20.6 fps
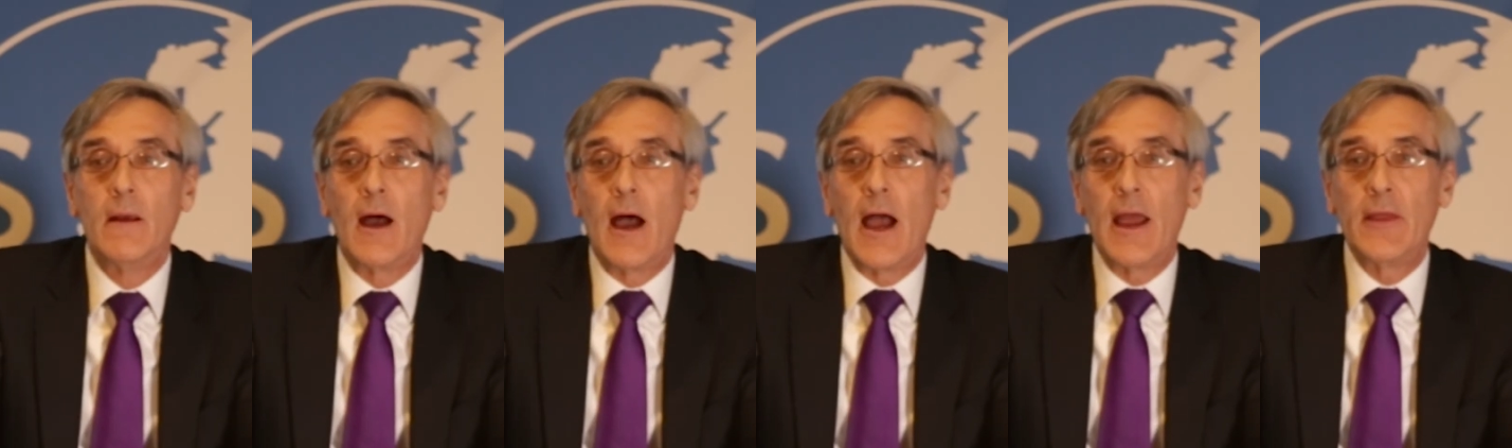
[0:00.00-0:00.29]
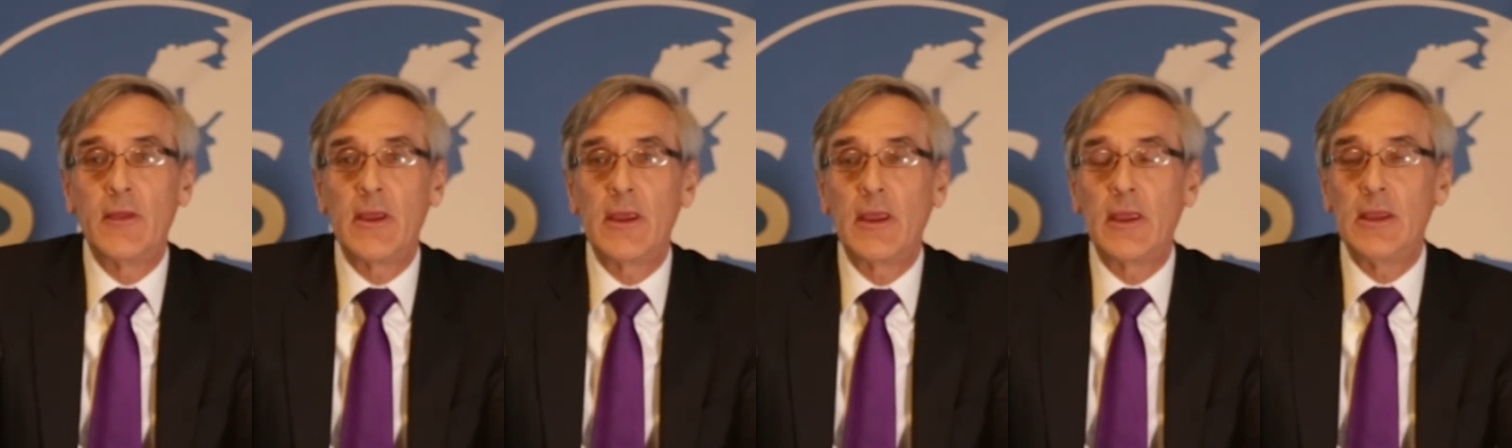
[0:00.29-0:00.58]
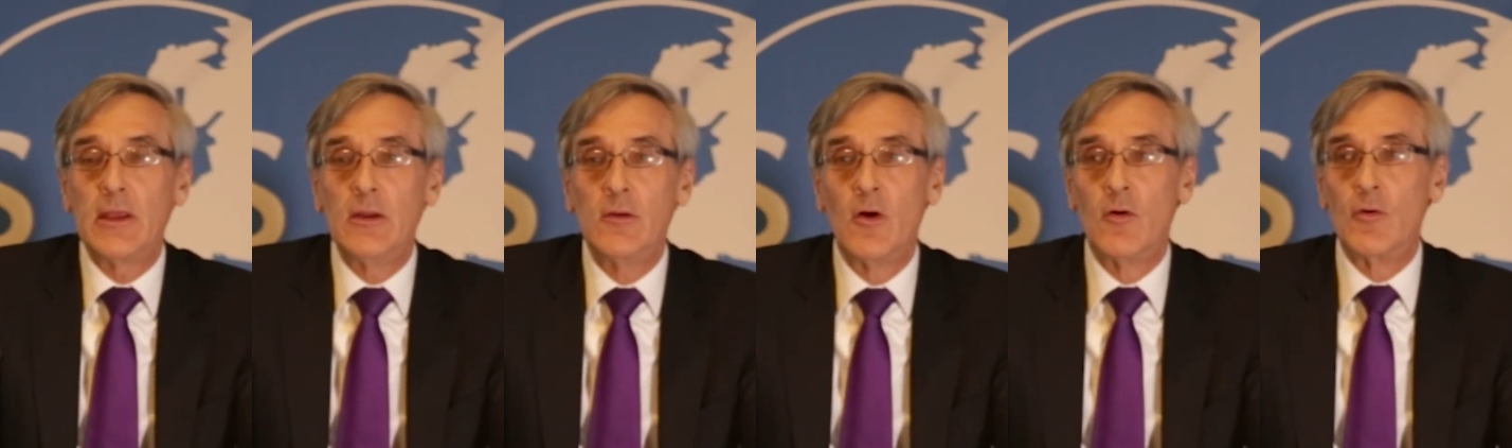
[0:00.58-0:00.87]
I think
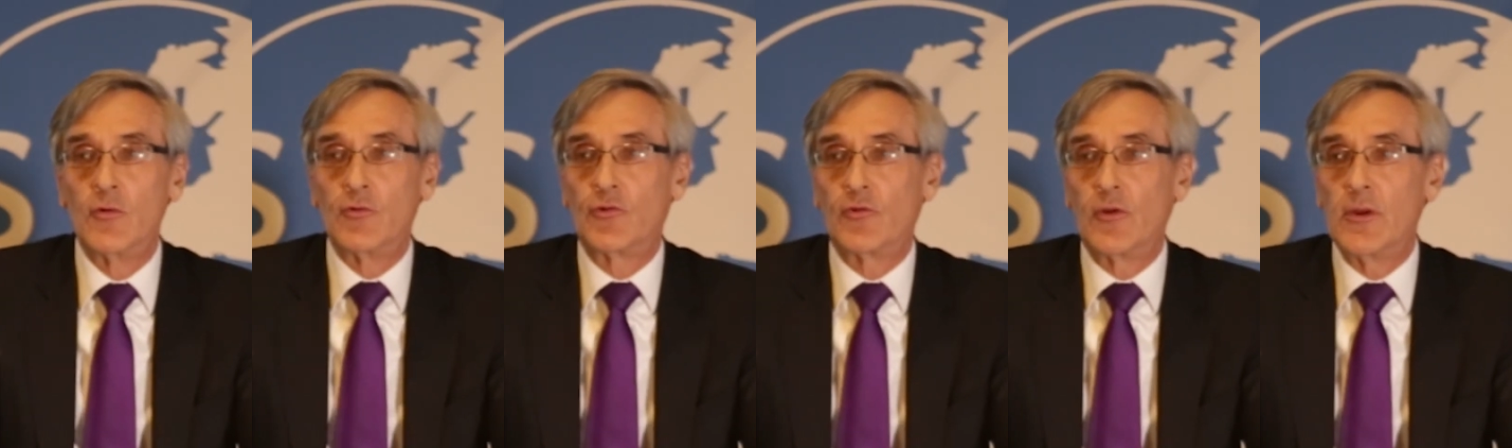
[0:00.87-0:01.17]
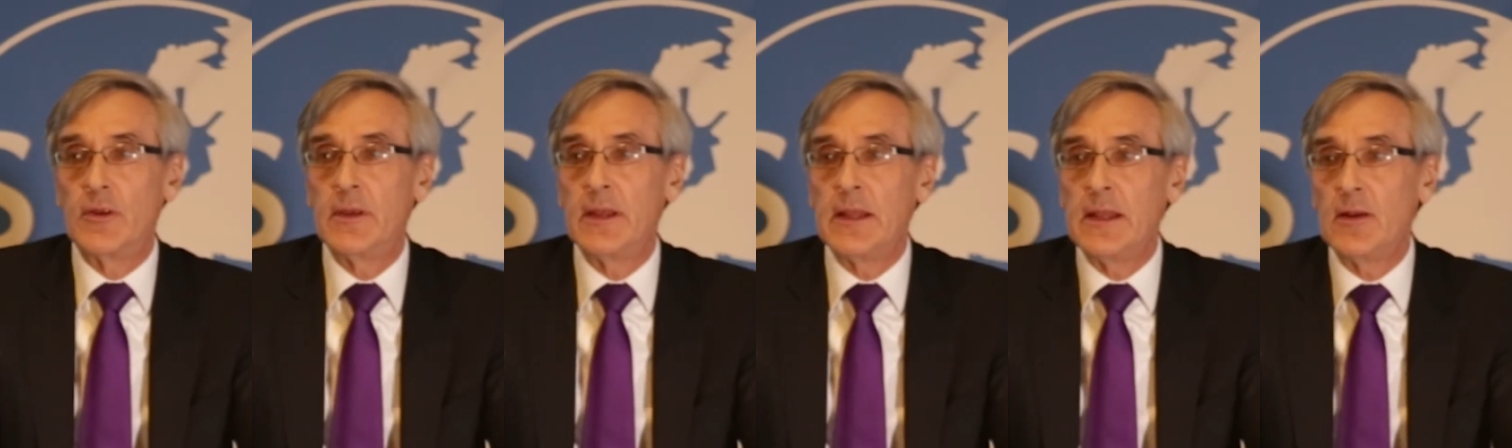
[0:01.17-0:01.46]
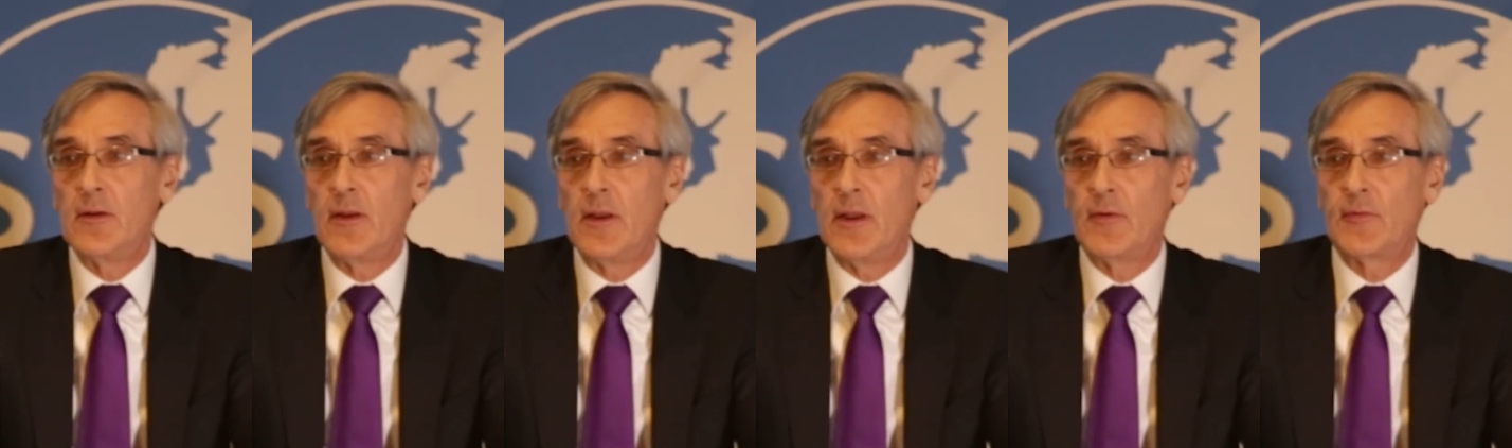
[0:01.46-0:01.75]
he launched a
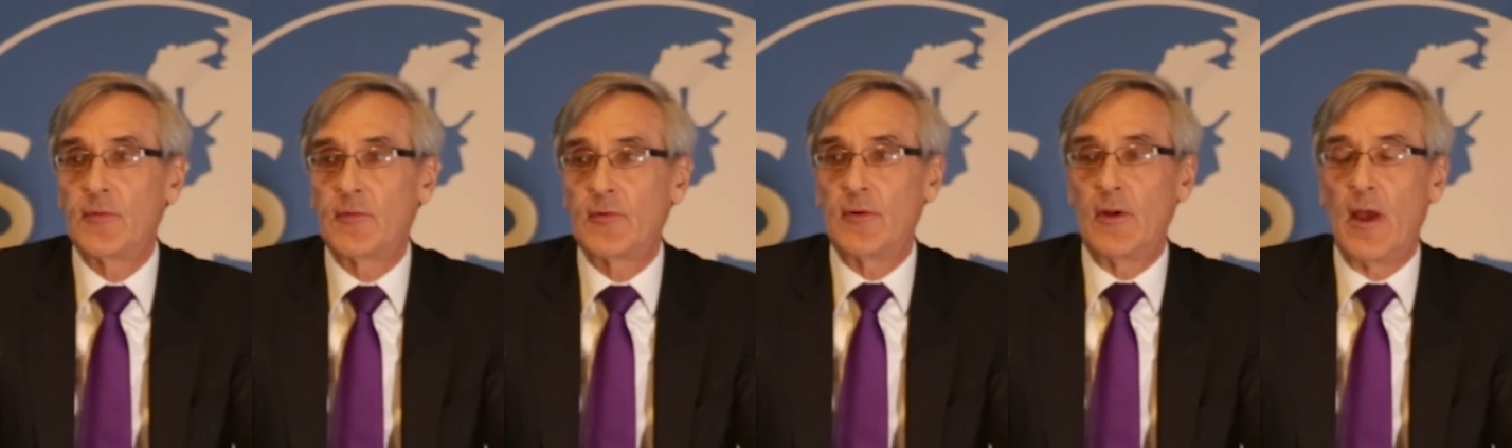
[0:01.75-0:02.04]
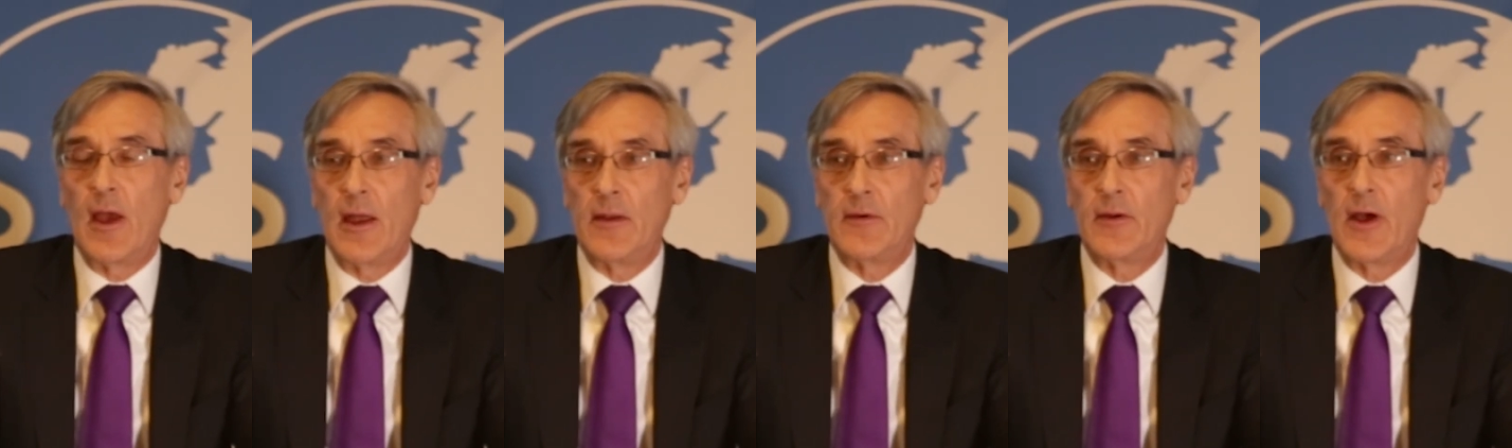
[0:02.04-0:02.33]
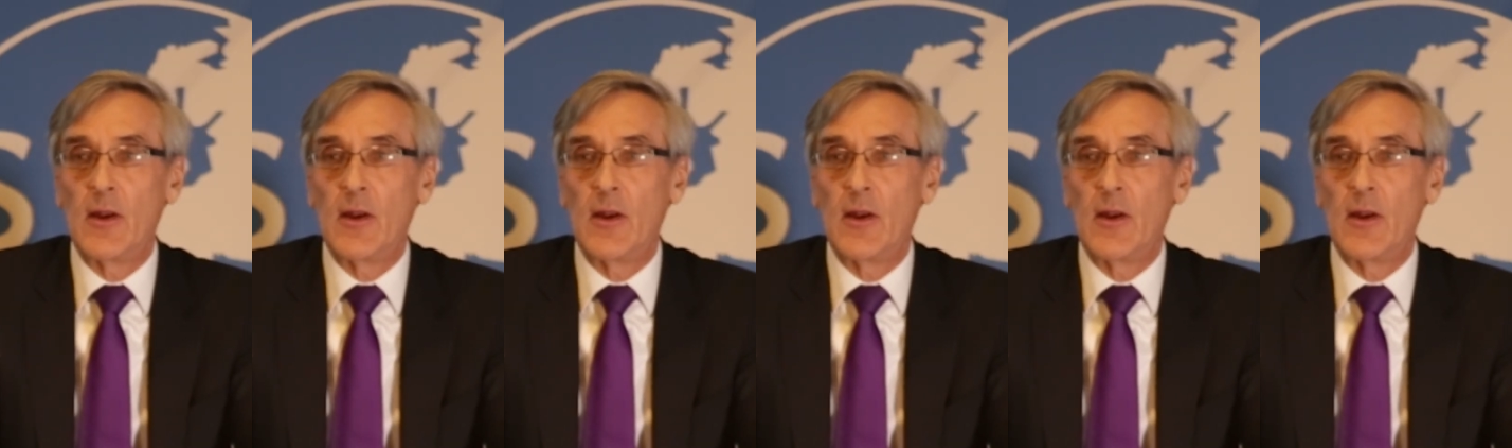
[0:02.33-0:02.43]
needless and